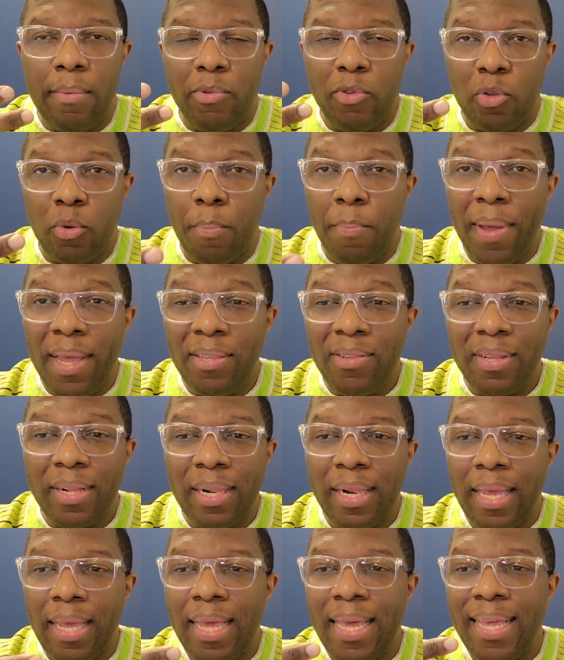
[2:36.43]
So
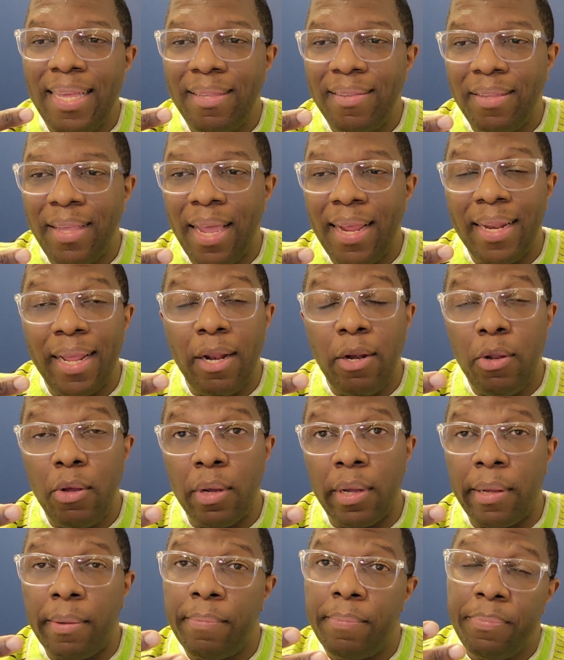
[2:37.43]
basically, he's saying that,
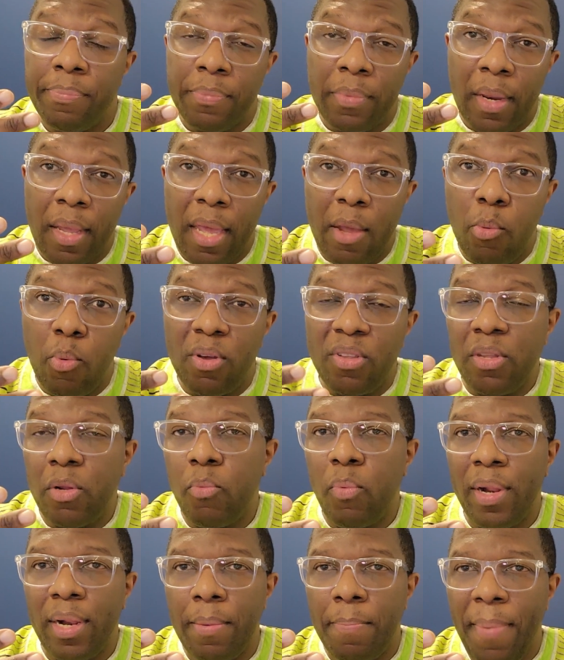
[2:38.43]
look, he
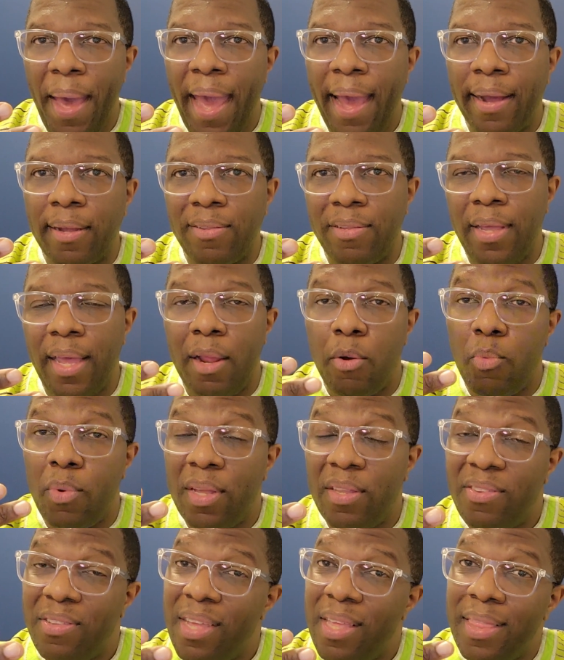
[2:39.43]
wasn't really bad. And
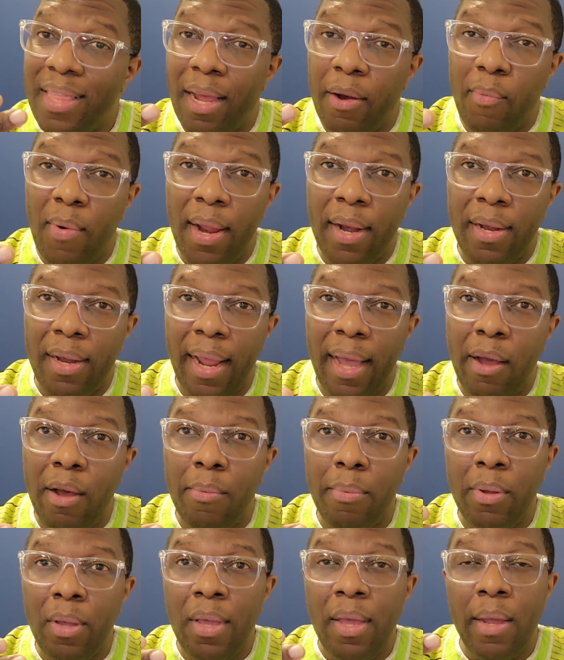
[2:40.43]
we're seeing that right
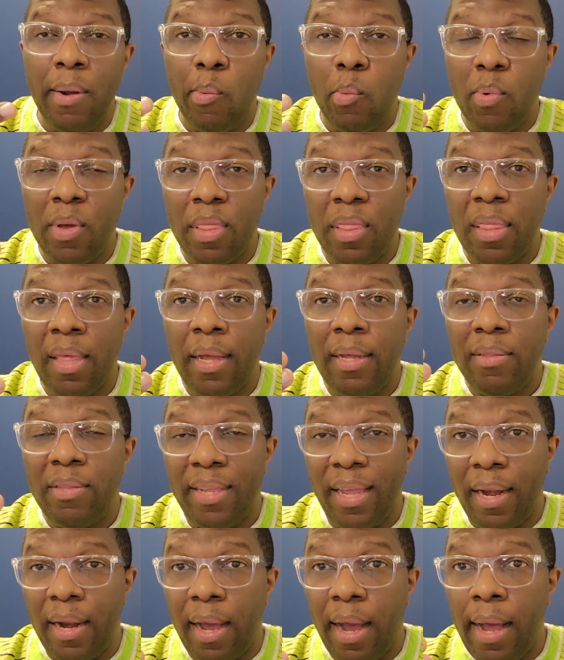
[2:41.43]
now with
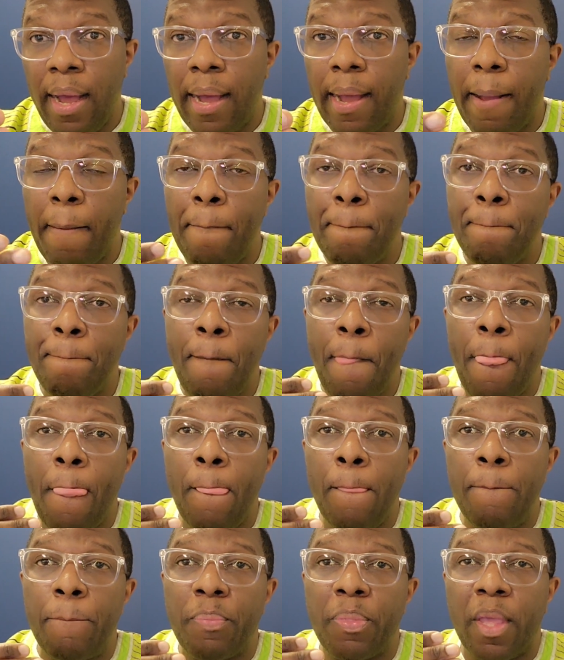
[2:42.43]
Ten Hag,
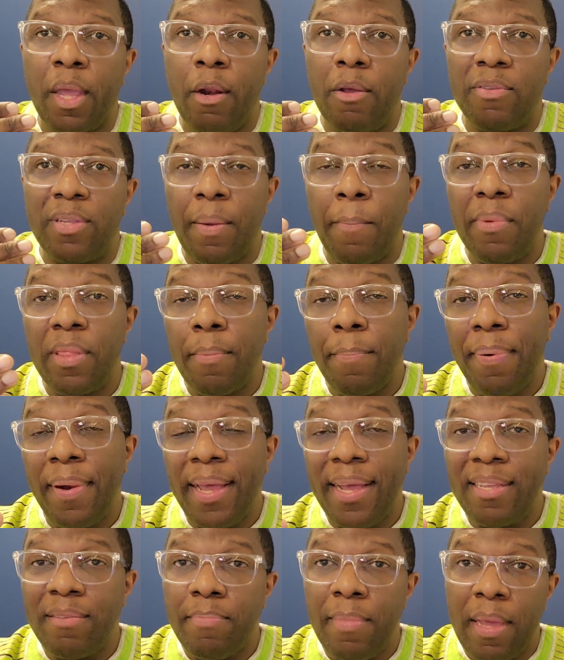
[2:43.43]
you know, some of the
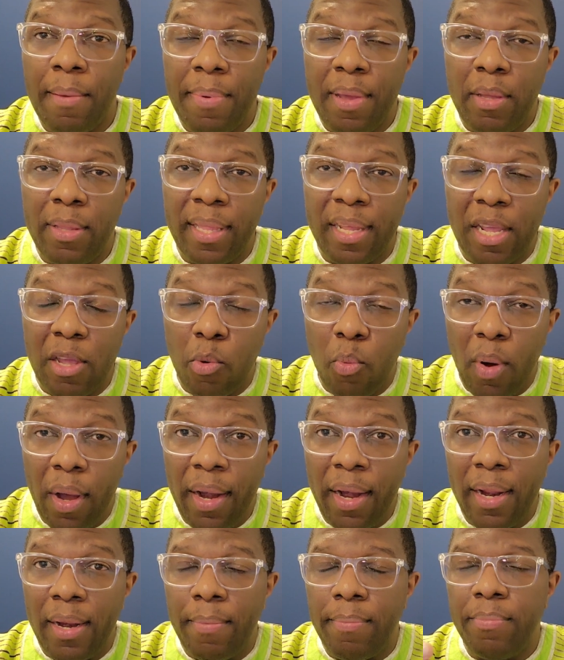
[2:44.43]
players maybe that he
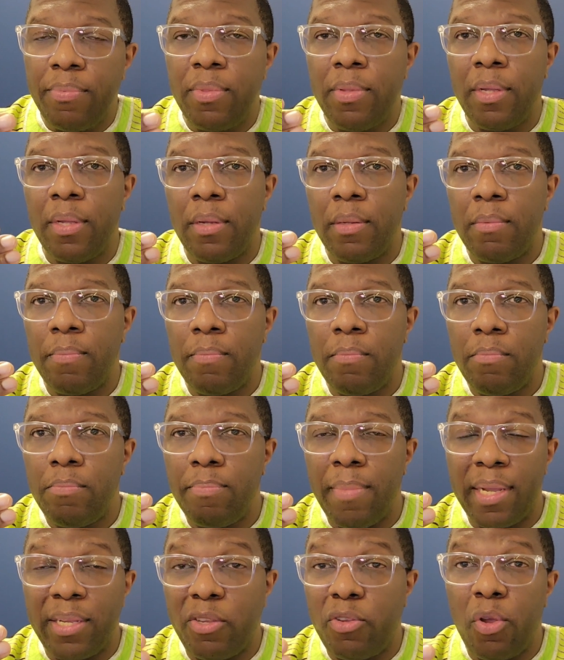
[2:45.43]
wanted, the
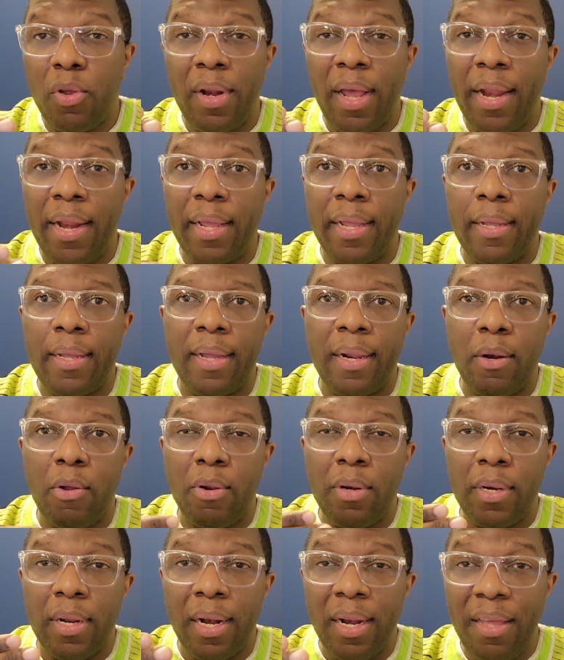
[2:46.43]
Manchester United
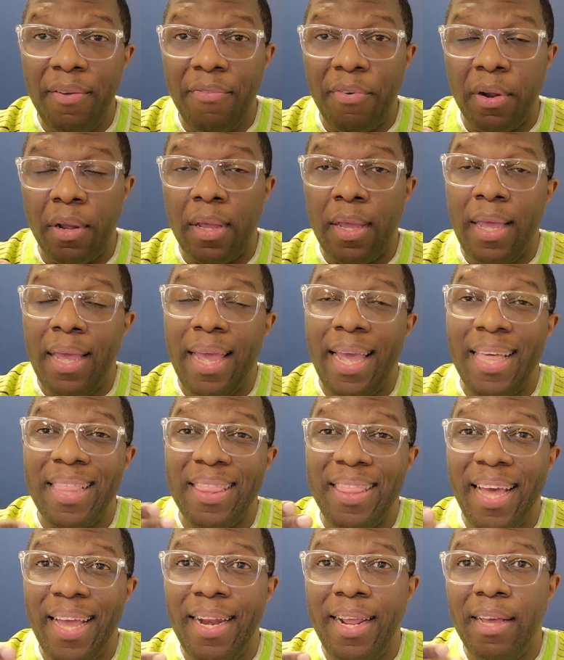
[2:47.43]
cannot deliver.
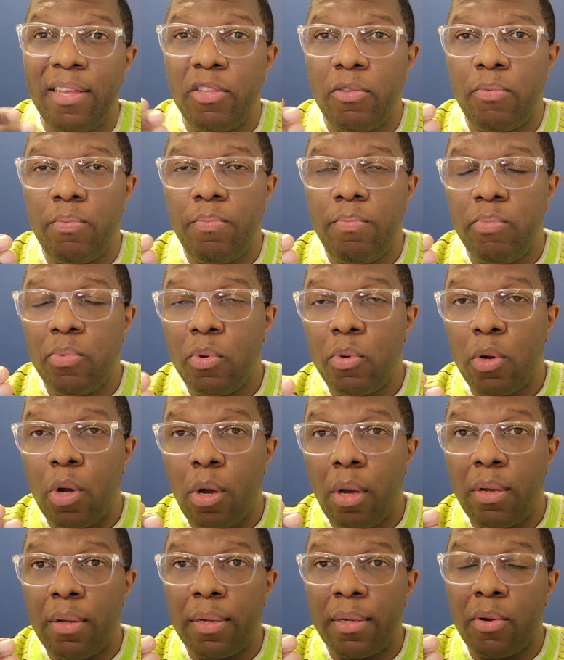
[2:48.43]
And that has
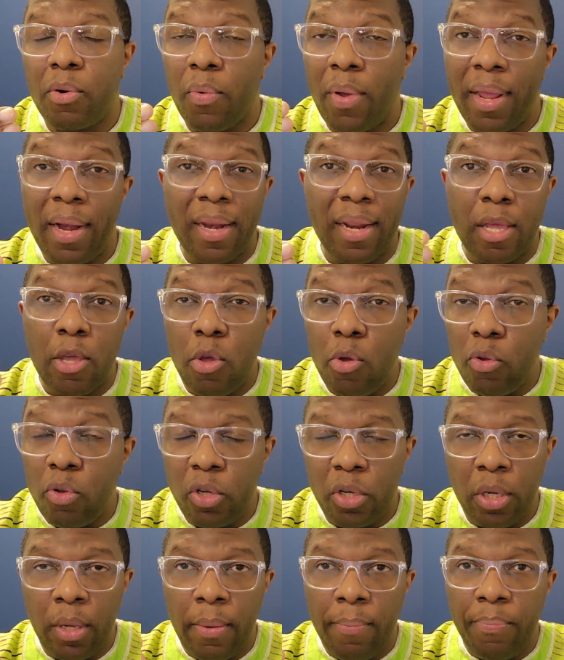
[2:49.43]
caught, created a
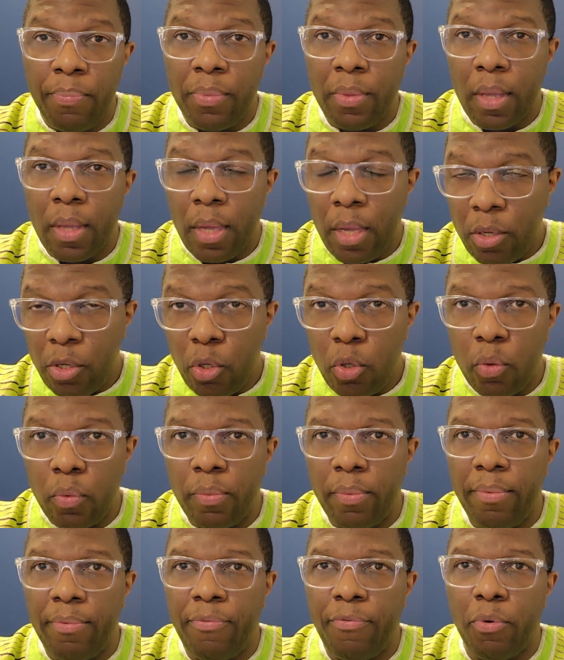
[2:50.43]
huge issue
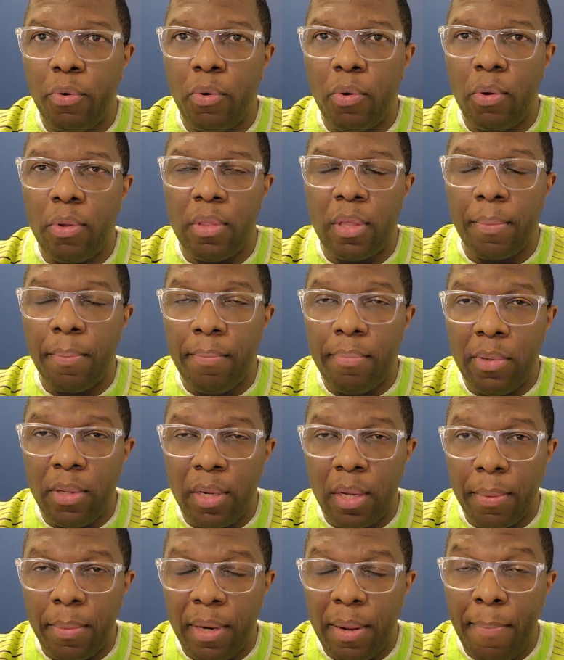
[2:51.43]
for the,
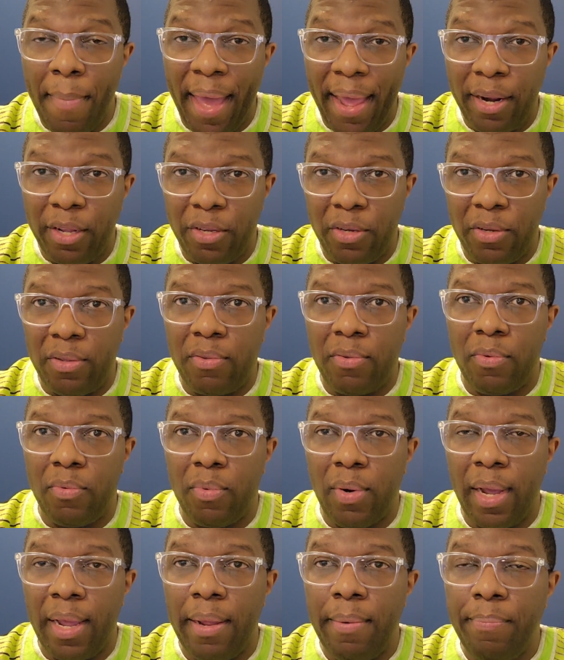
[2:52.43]
the, the managers,
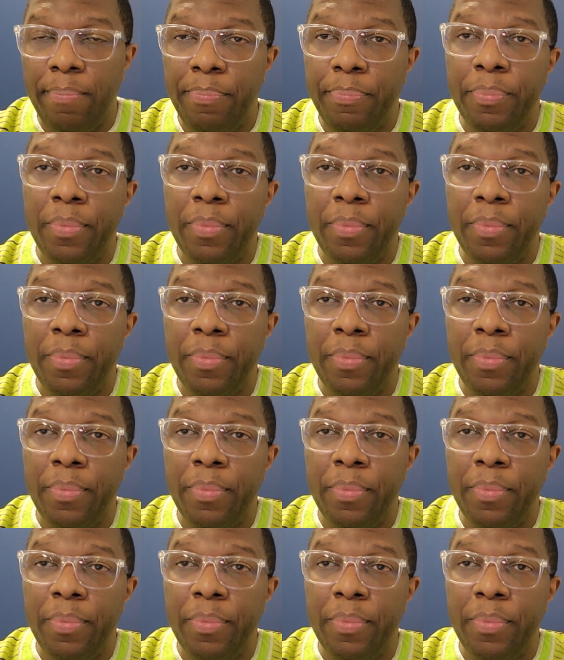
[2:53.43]
right?